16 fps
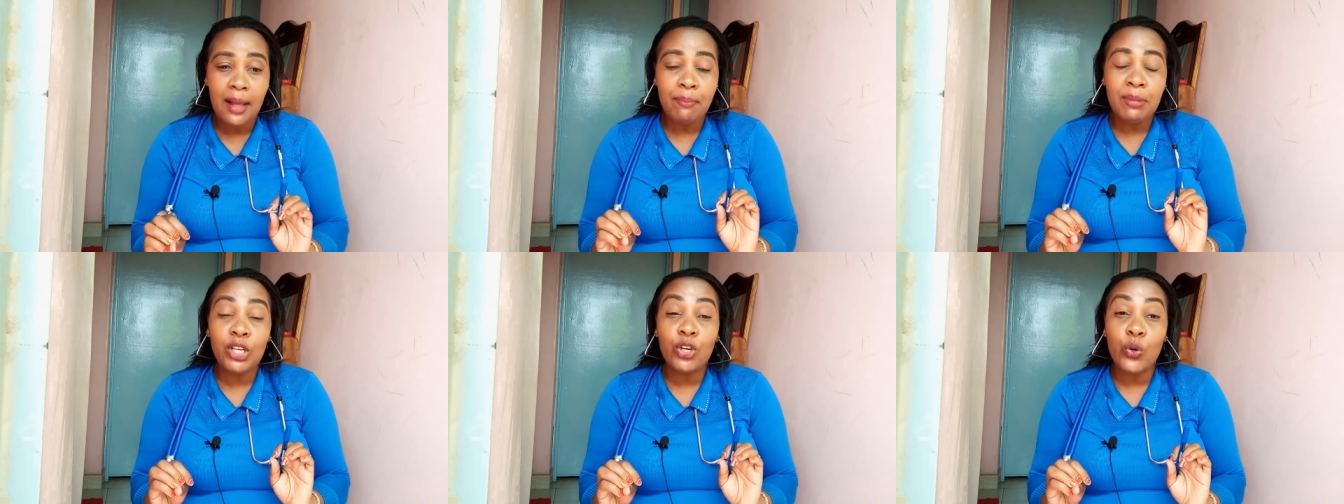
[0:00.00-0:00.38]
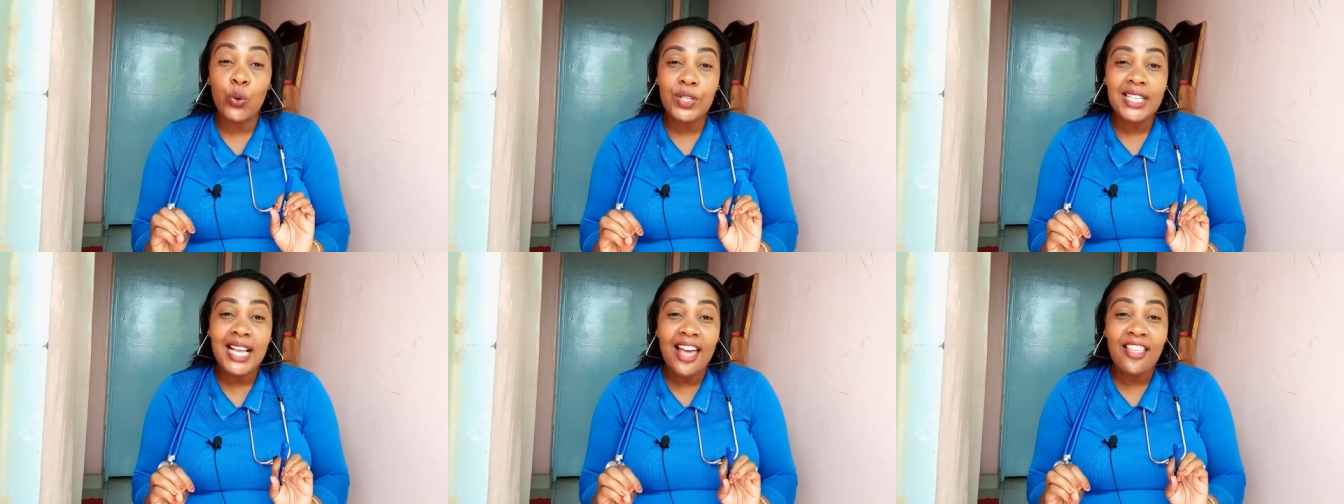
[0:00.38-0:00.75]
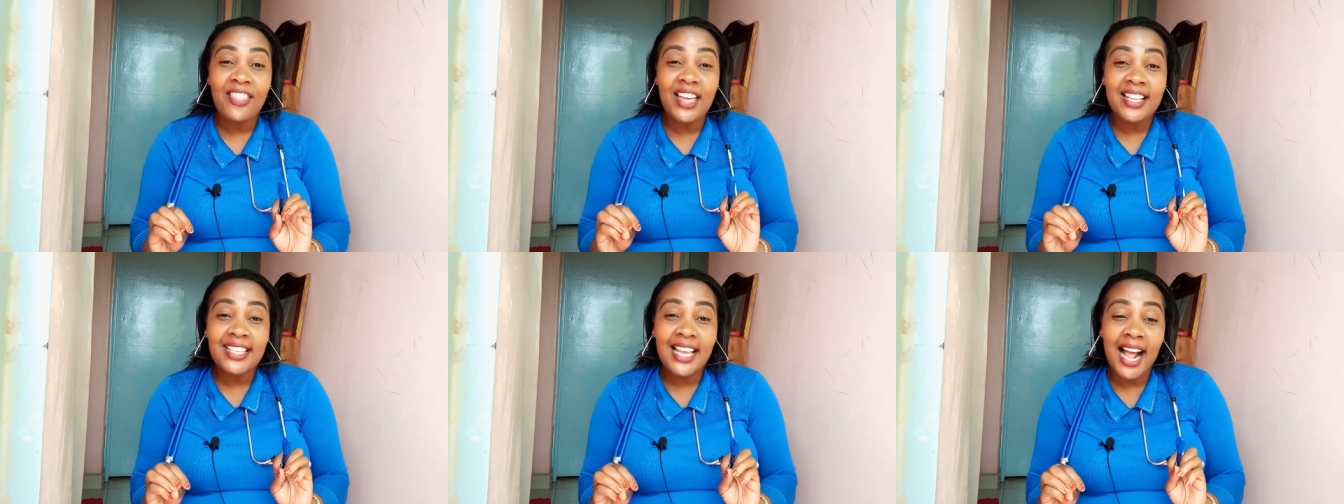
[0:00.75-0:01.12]
because
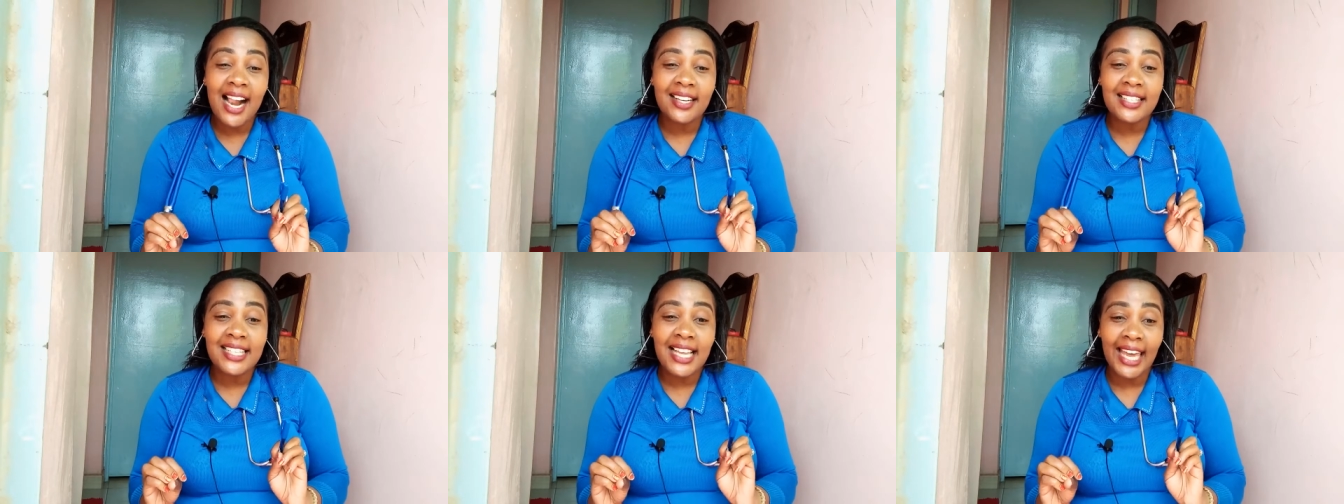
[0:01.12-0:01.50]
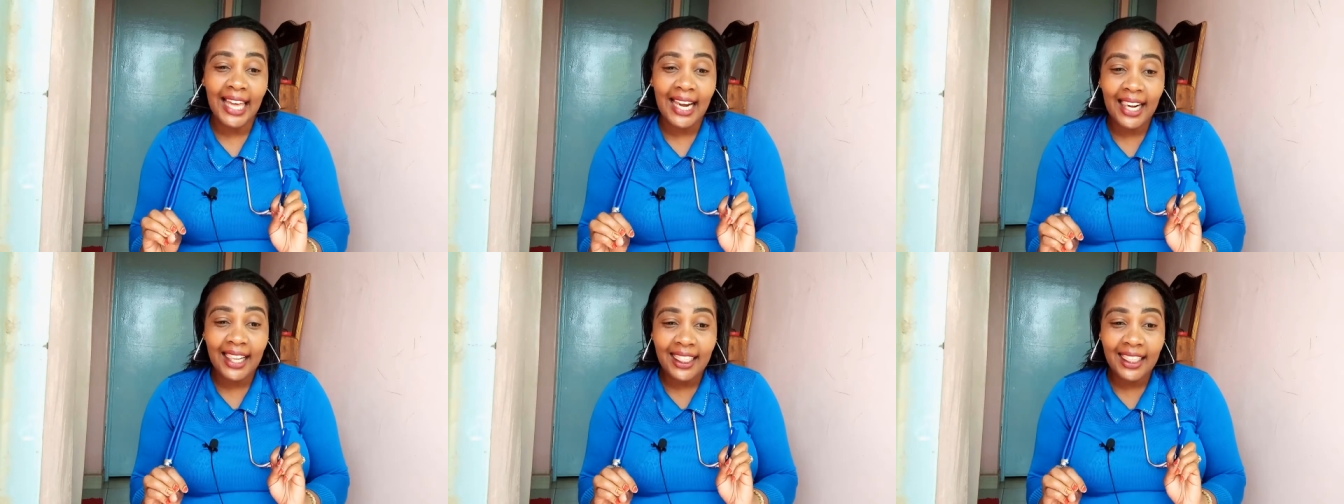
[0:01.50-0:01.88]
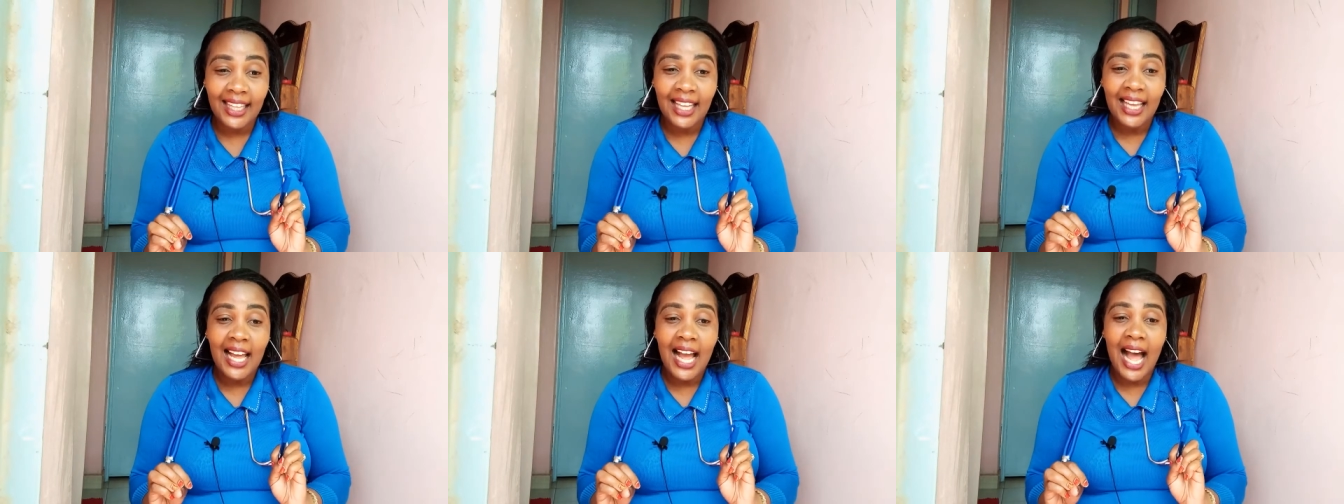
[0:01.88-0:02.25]
the child's health
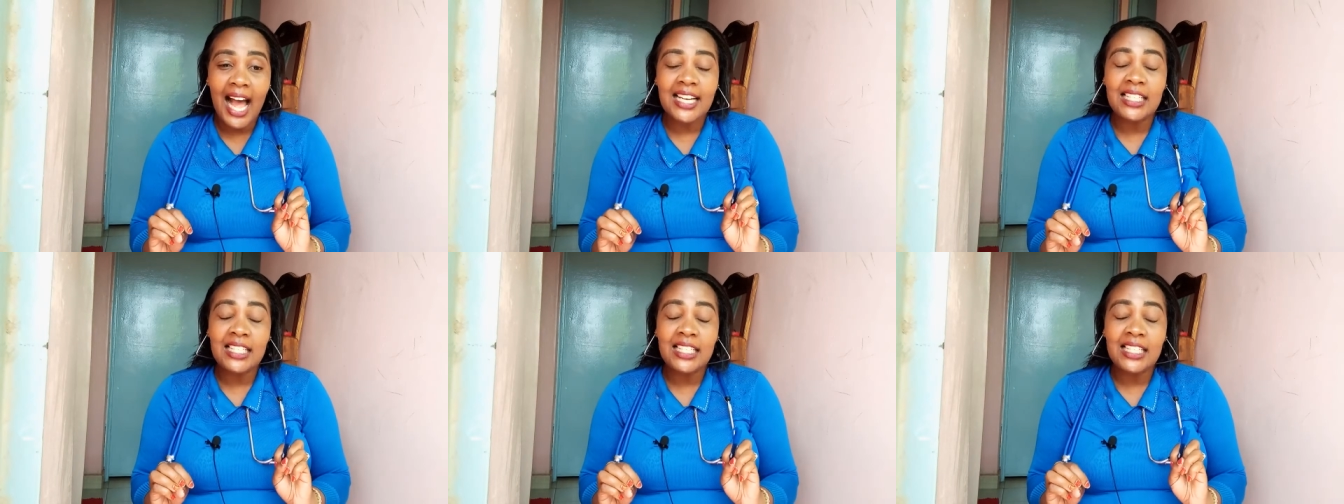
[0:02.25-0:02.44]
uh,